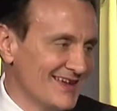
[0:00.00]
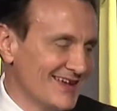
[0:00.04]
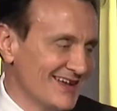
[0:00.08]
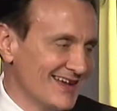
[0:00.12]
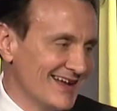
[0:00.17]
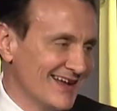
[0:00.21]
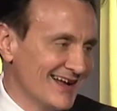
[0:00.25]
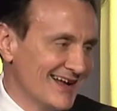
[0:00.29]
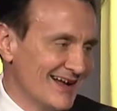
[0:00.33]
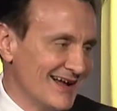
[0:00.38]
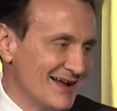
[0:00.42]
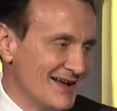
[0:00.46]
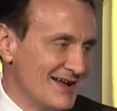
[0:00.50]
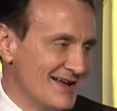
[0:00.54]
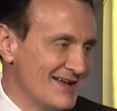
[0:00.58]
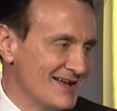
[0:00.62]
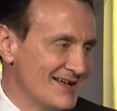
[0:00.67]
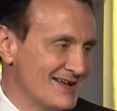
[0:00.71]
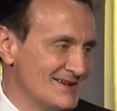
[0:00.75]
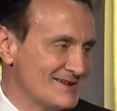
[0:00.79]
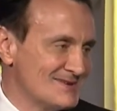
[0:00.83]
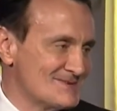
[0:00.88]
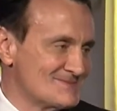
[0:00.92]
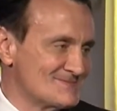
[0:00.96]

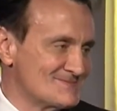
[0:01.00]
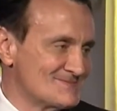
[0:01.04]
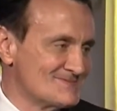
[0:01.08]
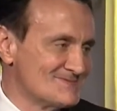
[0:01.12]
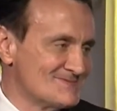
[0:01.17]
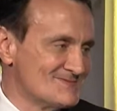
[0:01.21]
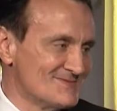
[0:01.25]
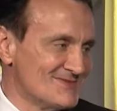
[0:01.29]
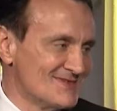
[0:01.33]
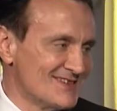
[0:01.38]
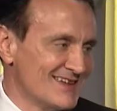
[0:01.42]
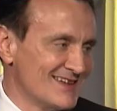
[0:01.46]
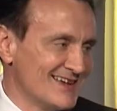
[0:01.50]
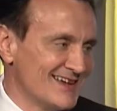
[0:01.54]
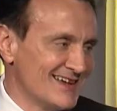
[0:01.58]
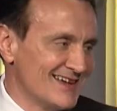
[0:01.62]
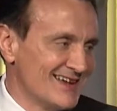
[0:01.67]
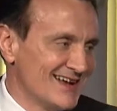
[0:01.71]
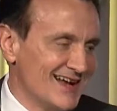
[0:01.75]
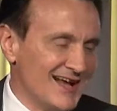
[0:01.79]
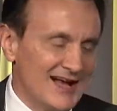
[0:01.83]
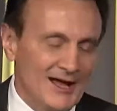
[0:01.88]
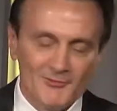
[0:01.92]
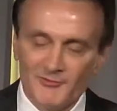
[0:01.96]

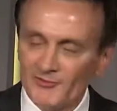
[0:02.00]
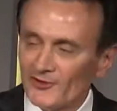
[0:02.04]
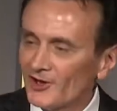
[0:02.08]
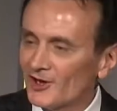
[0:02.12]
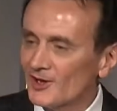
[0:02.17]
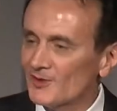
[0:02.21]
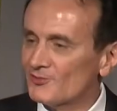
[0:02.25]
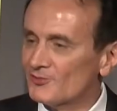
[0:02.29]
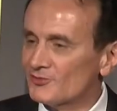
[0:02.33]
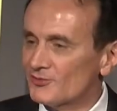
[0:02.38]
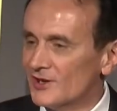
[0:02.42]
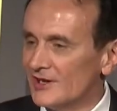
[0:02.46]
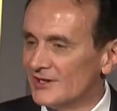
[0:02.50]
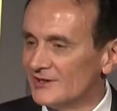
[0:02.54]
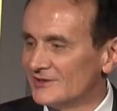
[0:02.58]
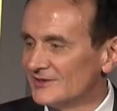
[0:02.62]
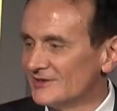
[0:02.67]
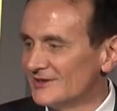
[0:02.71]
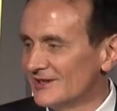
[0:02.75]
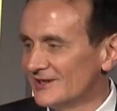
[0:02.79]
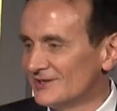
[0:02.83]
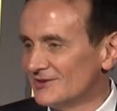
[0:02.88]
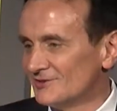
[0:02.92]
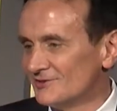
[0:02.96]
I'm very proud
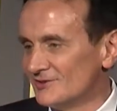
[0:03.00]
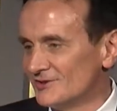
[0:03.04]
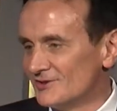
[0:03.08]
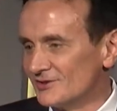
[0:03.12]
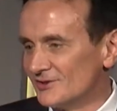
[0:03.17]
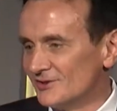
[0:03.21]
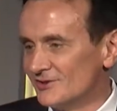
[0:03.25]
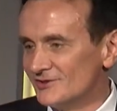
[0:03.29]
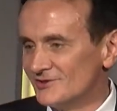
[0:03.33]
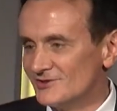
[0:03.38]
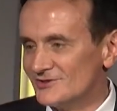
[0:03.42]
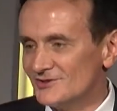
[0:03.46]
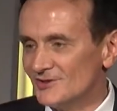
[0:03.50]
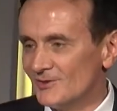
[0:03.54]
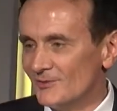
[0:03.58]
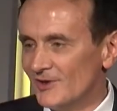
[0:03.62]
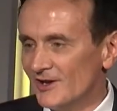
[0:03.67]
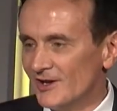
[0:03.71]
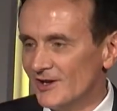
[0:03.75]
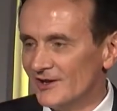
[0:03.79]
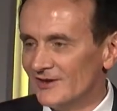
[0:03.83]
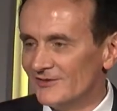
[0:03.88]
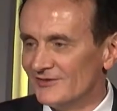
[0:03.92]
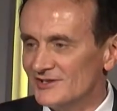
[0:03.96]
today to introduce the
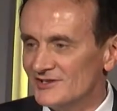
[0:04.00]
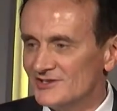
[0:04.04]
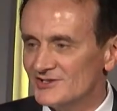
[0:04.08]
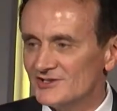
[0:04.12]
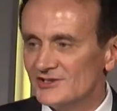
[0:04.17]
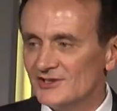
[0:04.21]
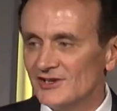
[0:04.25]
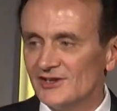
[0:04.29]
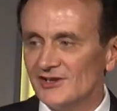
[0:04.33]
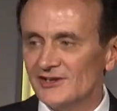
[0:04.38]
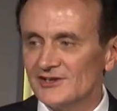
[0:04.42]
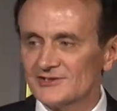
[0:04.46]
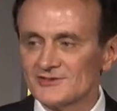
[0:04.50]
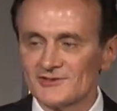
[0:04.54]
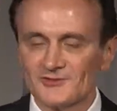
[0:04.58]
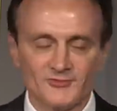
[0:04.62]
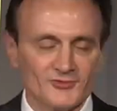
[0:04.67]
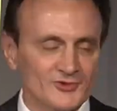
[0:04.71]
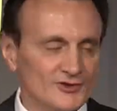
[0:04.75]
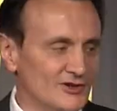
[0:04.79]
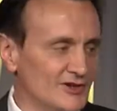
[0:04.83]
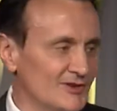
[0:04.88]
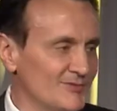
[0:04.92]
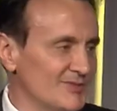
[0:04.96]
winner of this year's
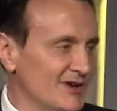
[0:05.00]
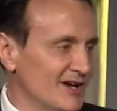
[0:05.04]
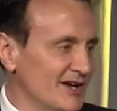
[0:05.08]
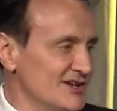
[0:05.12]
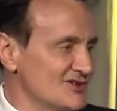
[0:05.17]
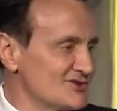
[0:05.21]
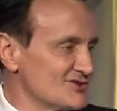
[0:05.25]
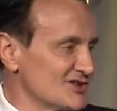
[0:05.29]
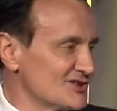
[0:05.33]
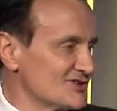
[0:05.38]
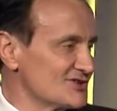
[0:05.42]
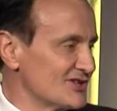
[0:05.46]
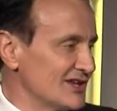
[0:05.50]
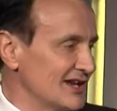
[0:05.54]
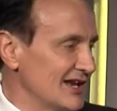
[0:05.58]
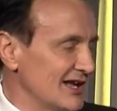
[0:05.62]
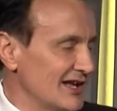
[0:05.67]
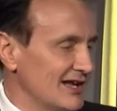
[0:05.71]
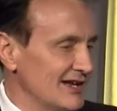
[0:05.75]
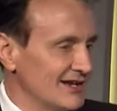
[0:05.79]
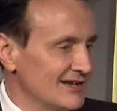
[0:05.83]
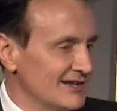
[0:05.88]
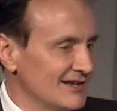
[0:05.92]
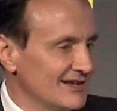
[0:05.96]
award, Bahija
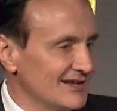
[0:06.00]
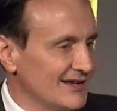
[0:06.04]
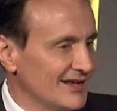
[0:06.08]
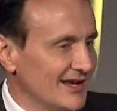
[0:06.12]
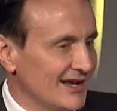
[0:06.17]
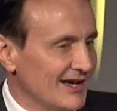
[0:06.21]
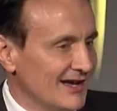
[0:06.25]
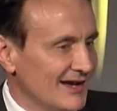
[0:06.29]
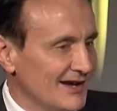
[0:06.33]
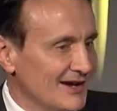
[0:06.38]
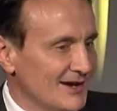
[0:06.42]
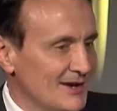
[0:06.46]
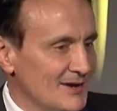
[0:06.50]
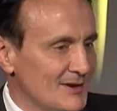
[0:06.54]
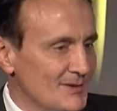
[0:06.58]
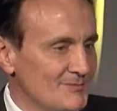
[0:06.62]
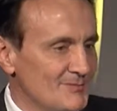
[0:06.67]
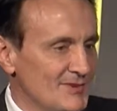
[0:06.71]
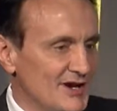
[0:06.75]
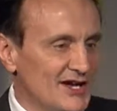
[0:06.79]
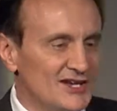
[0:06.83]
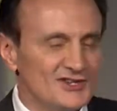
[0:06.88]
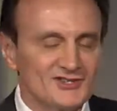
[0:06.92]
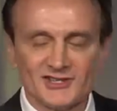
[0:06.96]
Jallal.
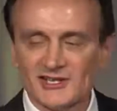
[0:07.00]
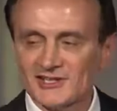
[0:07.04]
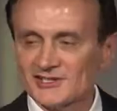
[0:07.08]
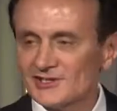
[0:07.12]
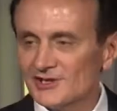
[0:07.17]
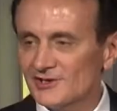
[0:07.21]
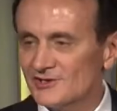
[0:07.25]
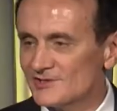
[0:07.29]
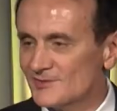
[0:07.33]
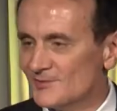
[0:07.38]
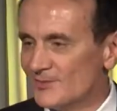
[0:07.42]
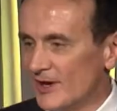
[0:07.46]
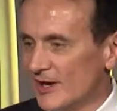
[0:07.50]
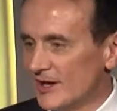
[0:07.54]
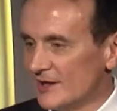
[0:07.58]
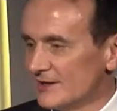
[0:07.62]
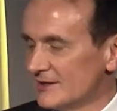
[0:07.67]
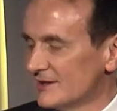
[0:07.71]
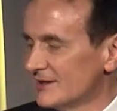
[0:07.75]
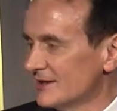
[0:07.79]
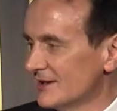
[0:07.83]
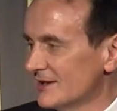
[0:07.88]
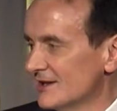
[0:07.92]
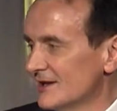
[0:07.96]
Bahija's
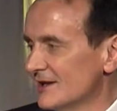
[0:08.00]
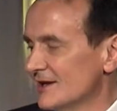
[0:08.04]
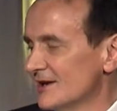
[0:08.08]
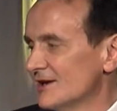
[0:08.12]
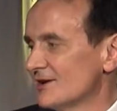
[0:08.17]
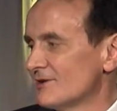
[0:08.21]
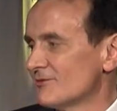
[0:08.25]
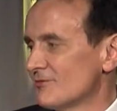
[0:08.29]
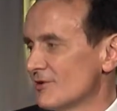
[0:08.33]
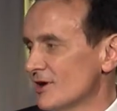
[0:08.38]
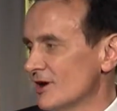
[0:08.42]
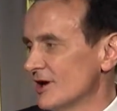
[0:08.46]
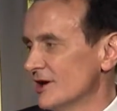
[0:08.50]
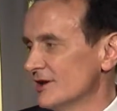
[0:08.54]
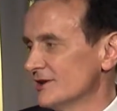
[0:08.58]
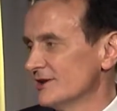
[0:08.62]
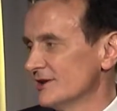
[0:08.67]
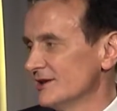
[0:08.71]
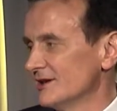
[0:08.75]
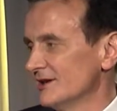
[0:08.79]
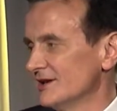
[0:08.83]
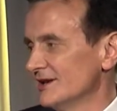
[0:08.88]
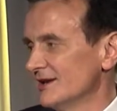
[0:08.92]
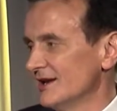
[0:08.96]
husband, Ron,
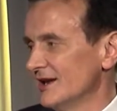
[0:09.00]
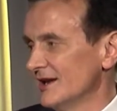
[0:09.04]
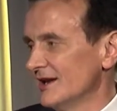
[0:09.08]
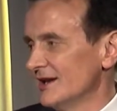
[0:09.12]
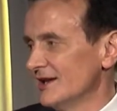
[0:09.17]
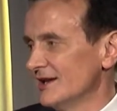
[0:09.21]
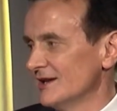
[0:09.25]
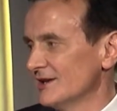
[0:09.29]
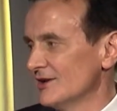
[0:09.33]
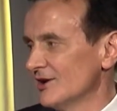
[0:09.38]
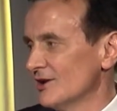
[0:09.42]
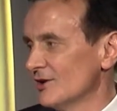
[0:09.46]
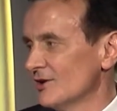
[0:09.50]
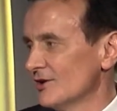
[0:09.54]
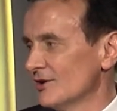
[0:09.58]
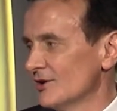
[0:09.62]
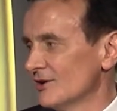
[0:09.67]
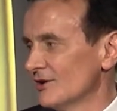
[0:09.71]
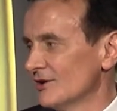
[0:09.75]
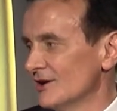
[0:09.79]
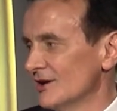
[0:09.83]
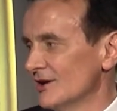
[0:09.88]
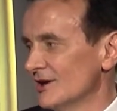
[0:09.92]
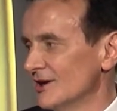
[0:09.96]
and
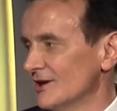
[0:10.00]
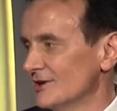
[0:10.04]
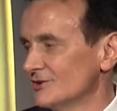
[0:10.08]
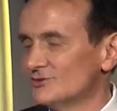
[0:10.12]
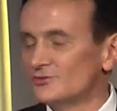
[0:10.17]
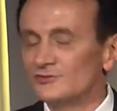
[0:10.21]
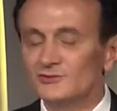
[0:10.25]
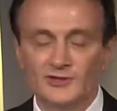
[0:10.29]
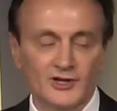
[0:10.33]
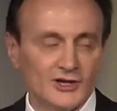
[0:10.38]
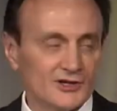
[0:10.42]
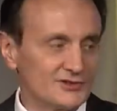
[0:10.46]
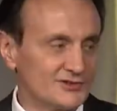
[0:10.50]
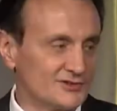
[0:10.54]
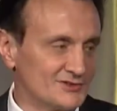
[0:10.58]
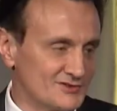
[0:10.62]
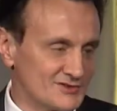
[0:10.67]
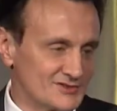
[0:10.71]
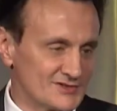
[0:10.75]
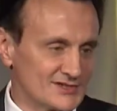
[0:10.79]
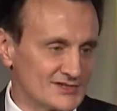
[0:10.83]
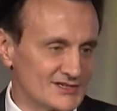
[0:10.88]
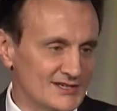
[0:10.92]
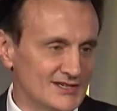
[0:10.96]
her two daughters,